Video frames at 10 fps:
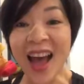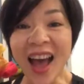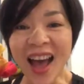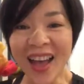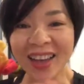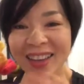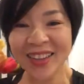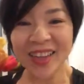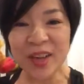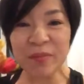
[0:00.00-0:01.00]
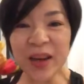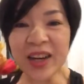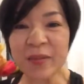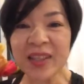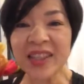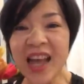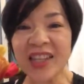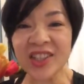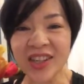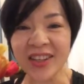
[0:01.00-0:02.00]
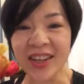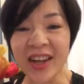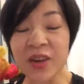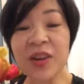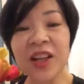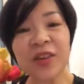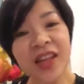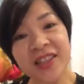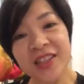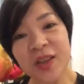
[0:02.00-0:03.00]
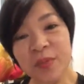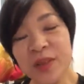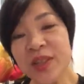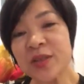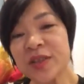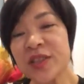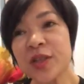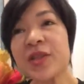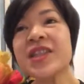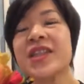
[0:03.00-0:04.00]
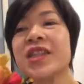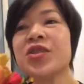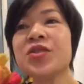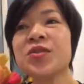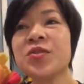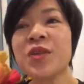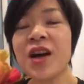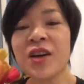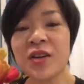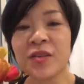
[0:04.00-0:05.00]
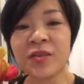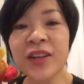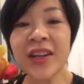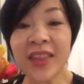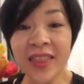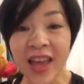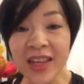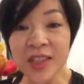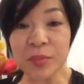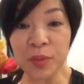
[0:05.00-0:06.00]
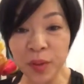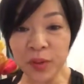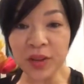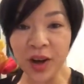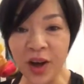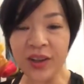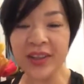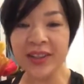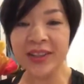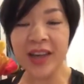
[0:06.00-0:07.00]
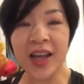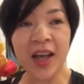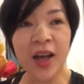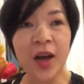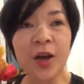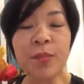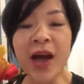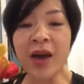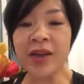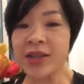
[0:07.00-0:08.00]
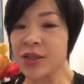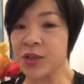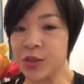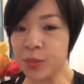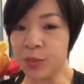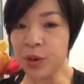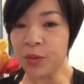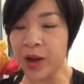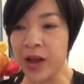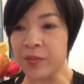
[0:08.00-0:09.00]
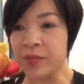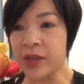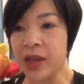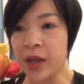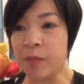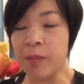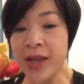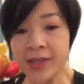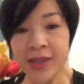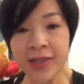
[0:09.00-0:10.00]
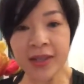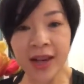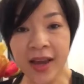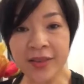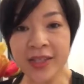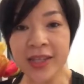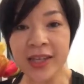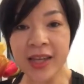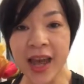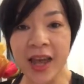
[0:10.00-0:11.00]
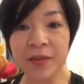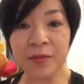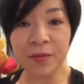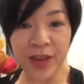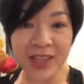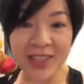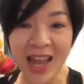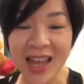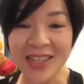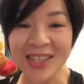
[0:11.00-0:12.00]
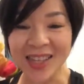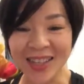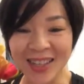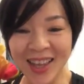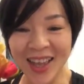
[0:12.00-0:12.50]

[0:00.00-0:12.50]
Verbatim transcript: Hi, my name is Lan Tran, and I would like to take this opportunity to uh, really thank Paul Gordon about his two programs, Message Clarity and Face Dancing.